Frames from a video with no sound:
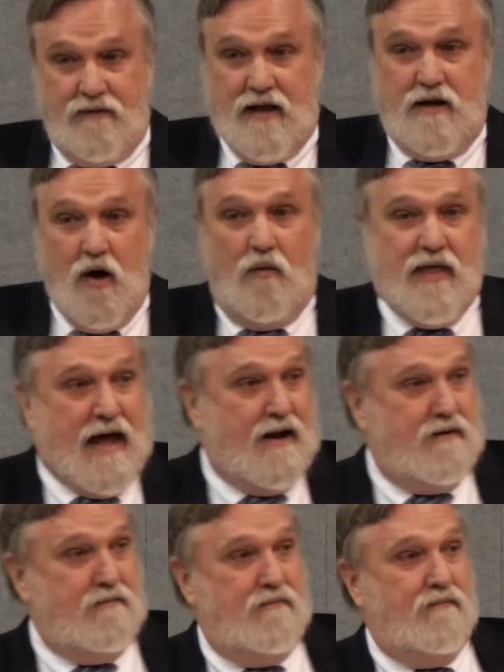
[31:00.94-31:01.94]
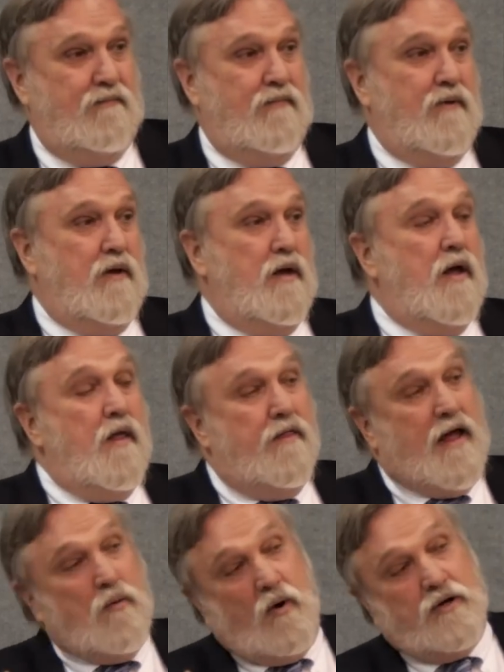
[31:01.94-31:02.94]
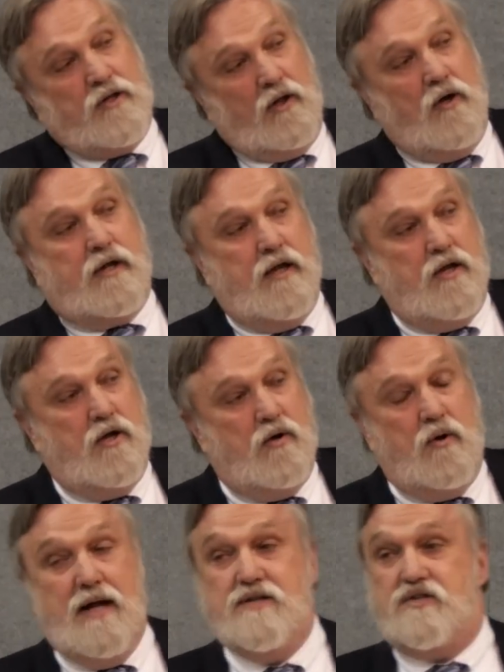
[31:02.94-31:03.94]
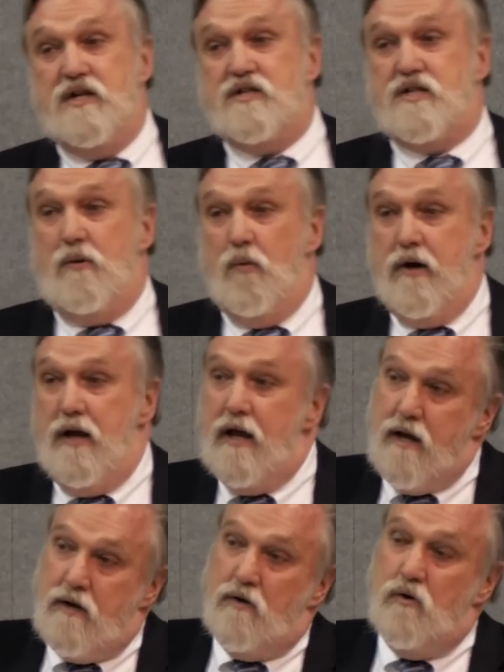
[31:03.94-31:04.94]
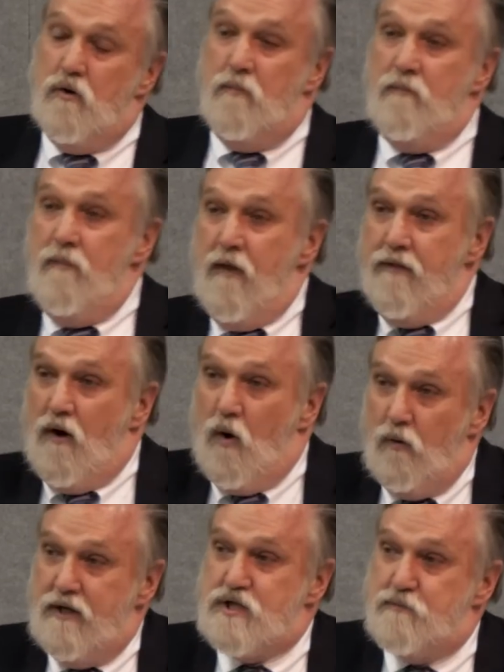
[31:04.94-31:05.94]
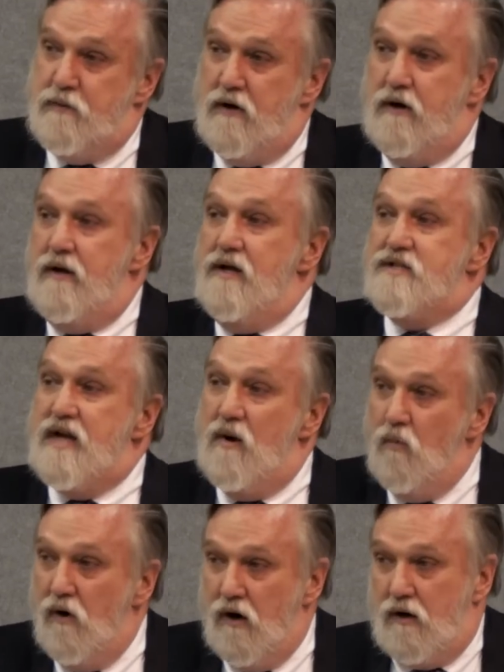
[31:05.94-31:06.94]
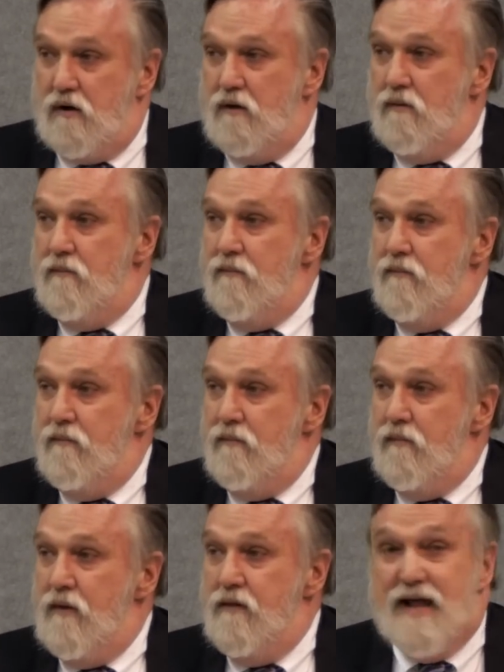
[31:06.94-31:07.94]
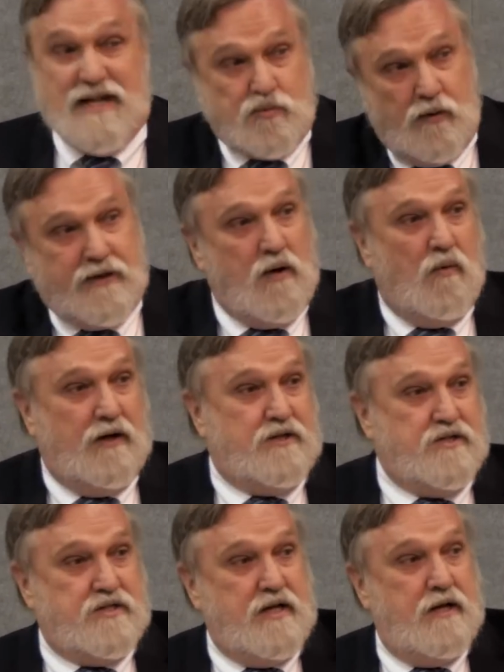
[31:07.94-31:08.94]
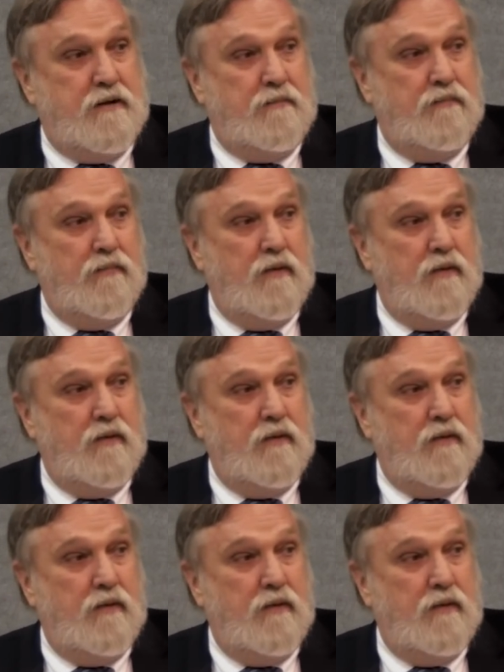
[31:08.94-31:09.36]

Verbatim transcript: They know that. They want to look at you and see someone in whom the Holy Spirit is at work. That's what they want to see.